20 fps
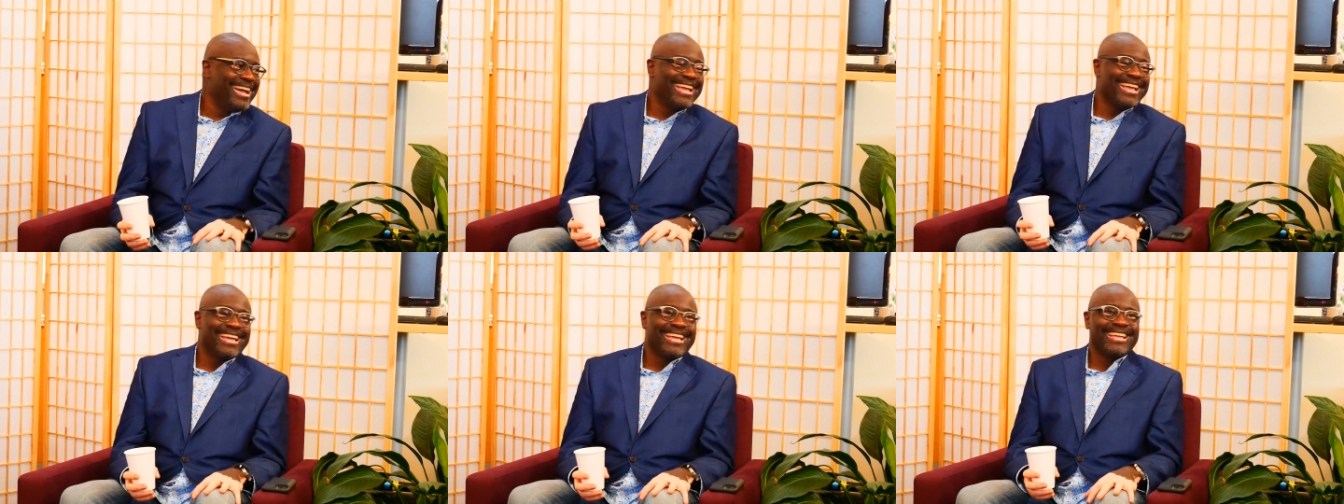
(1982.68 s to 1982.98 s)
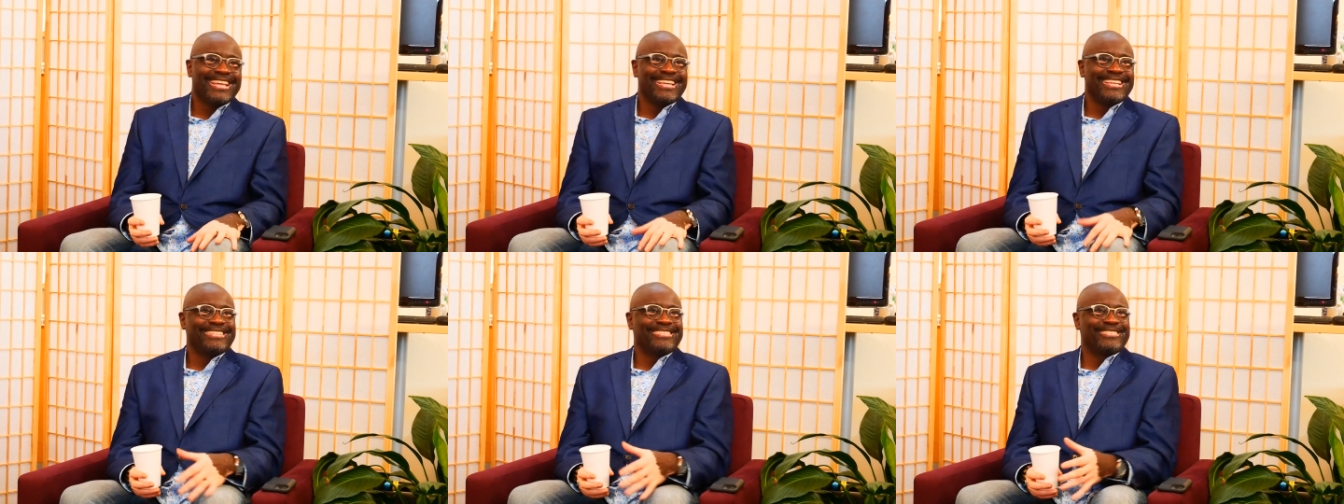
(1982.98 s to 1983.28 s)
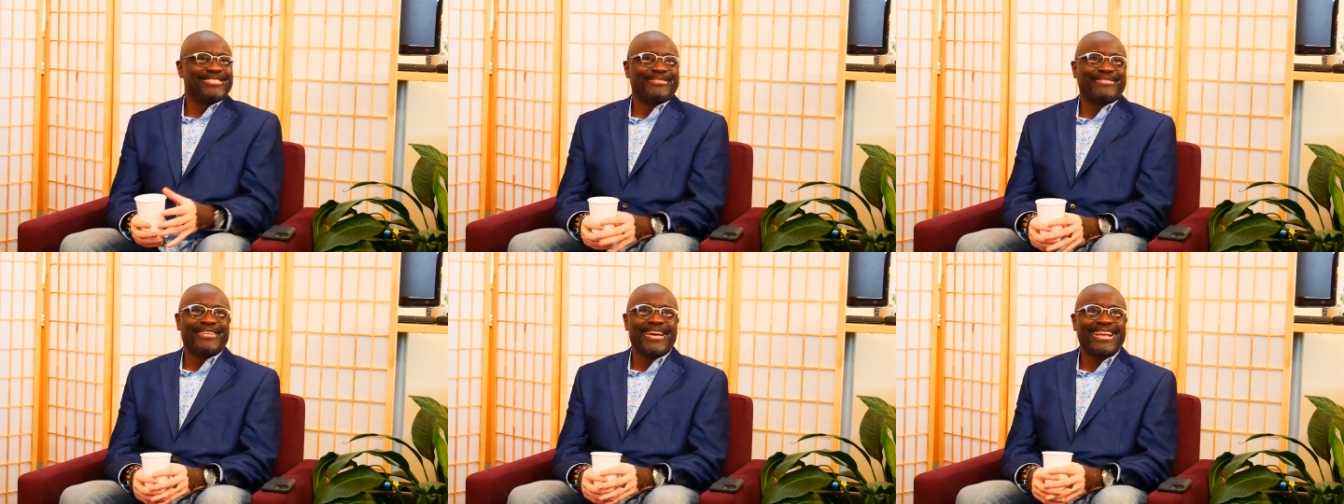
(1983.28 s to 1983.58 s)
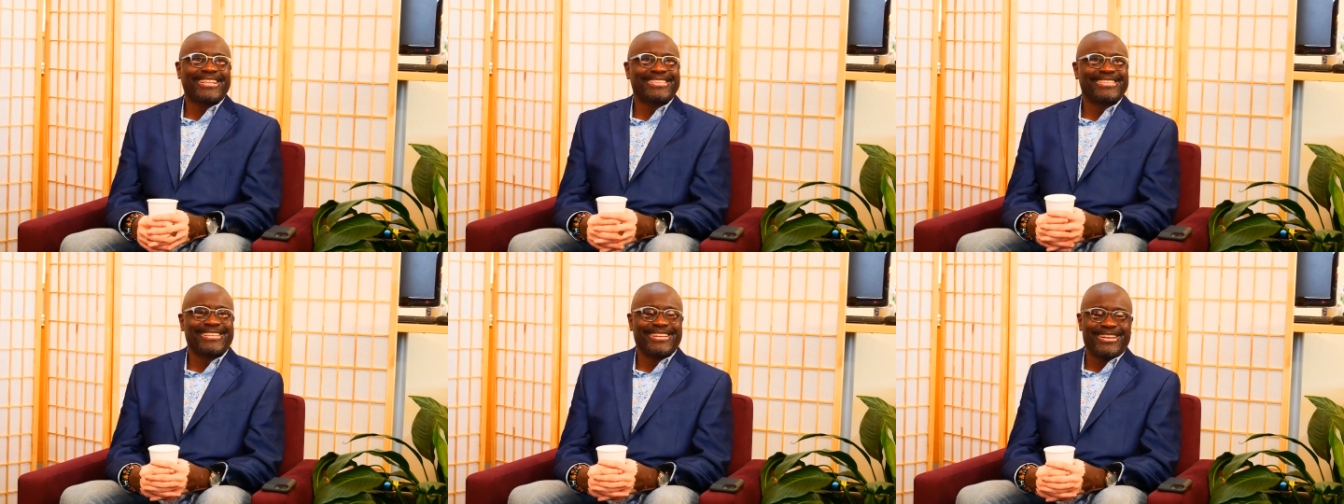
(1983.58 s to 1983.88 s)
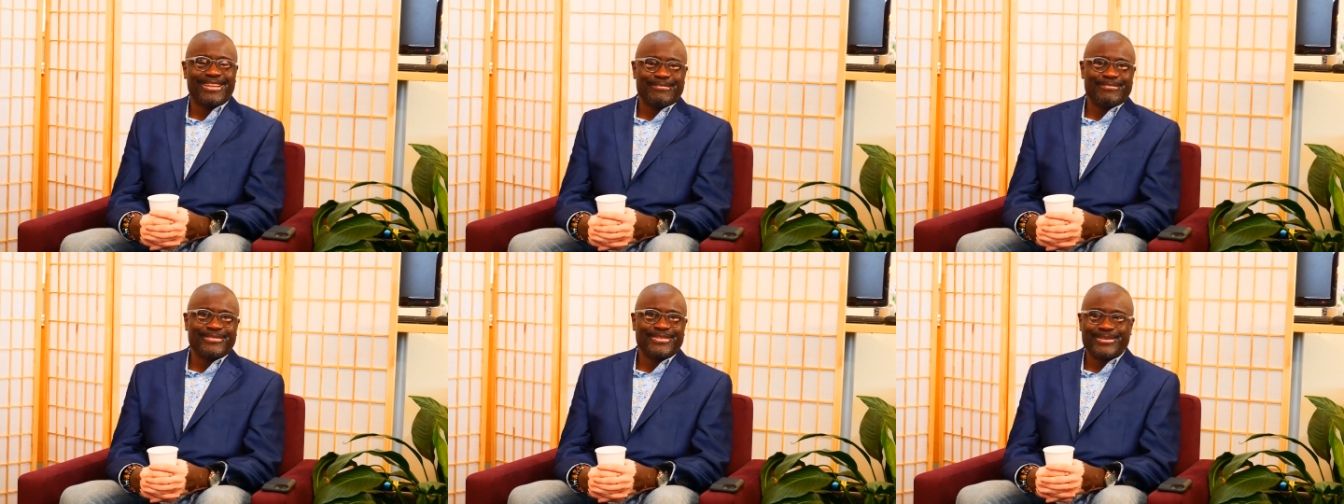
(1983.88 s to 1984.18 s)
I the fact that
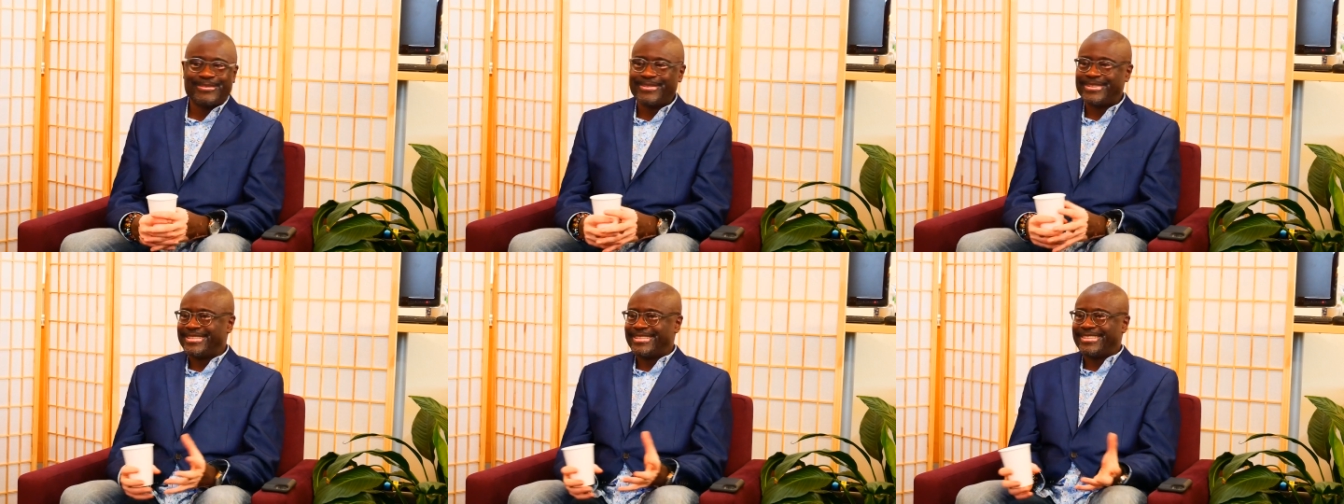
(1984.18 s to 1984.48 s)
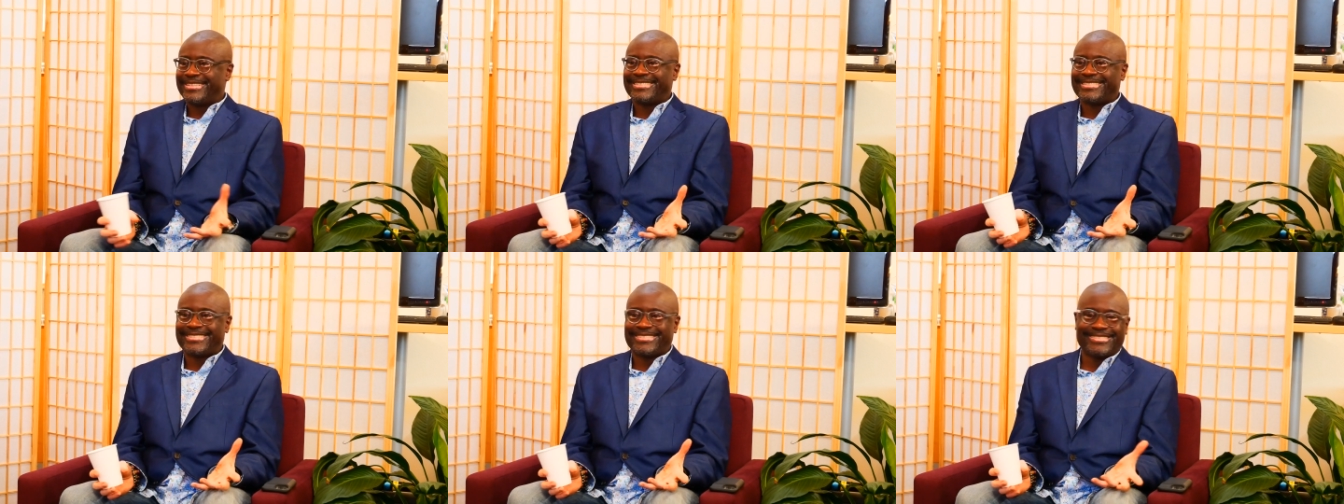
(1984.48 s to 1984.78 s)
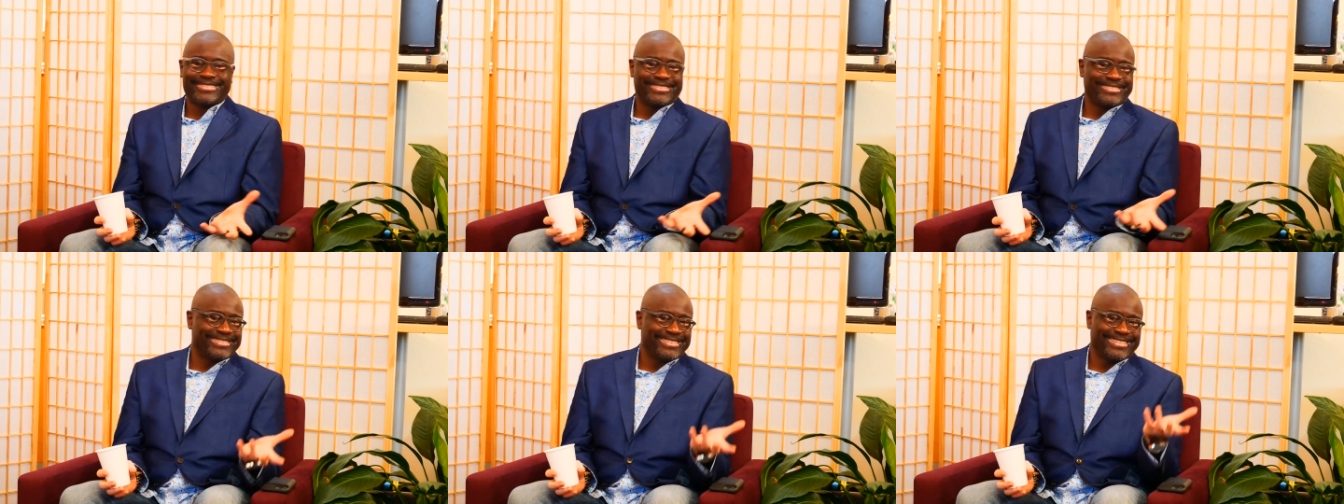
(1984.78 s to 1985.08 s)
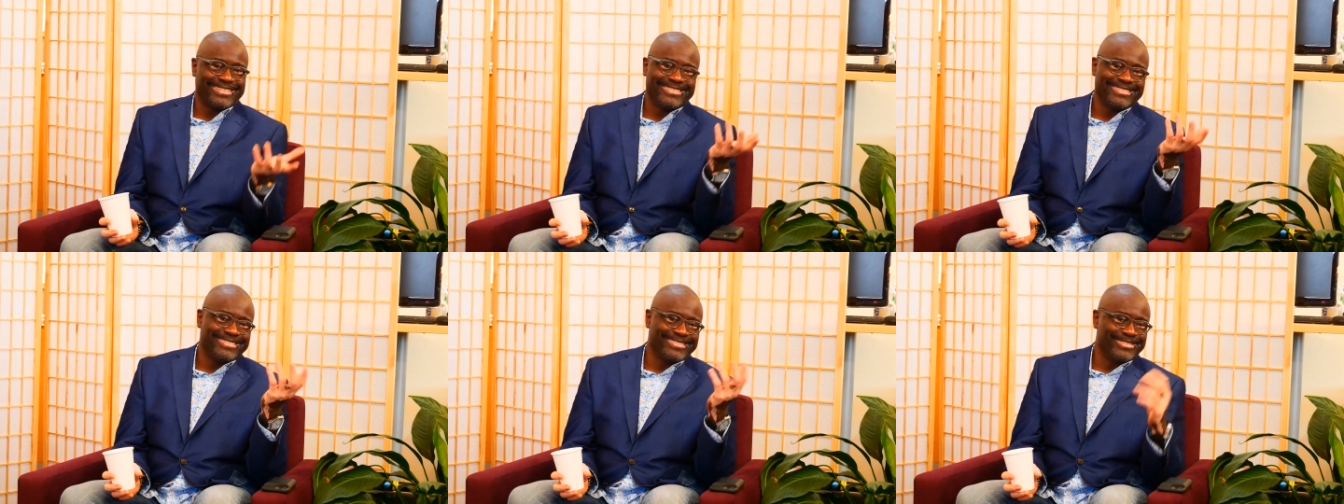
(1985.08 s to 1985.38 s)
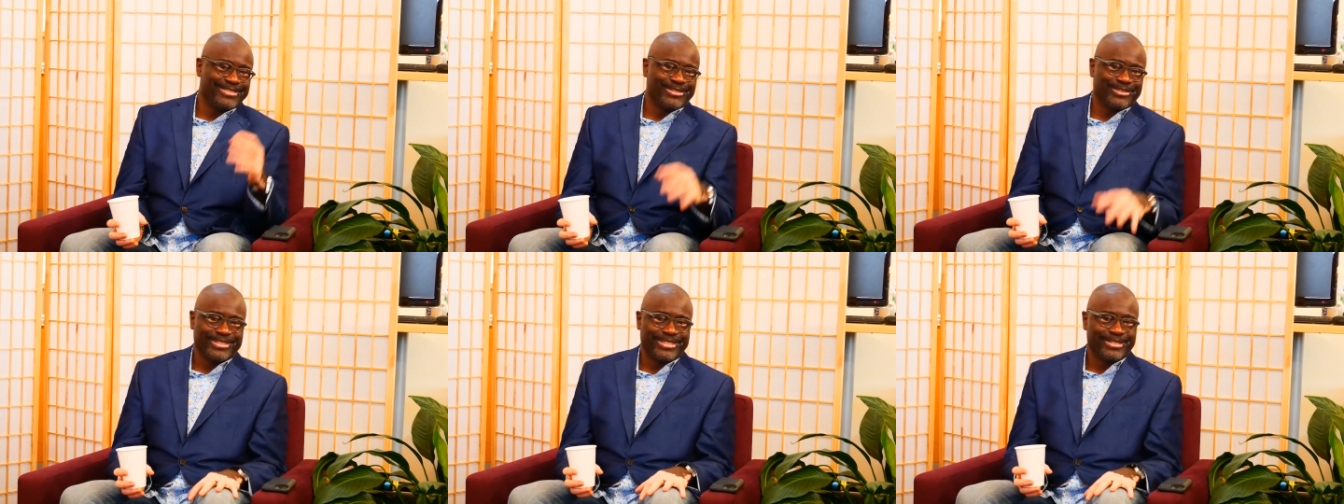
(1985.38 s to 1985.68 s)
I'm doing this is
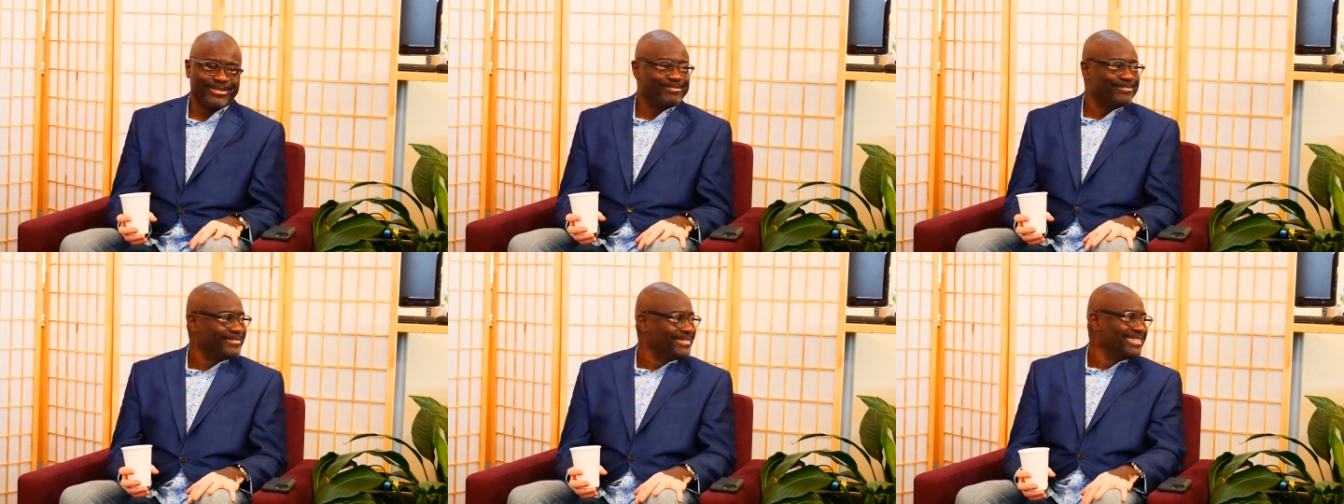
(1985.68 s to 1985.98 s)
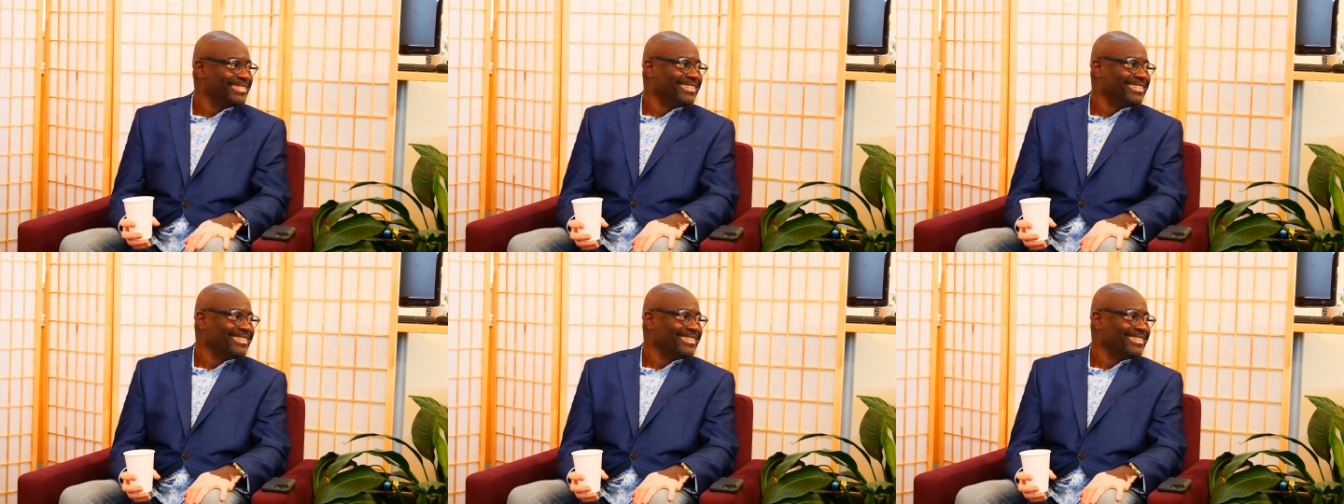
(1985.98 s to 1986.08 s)
the dream.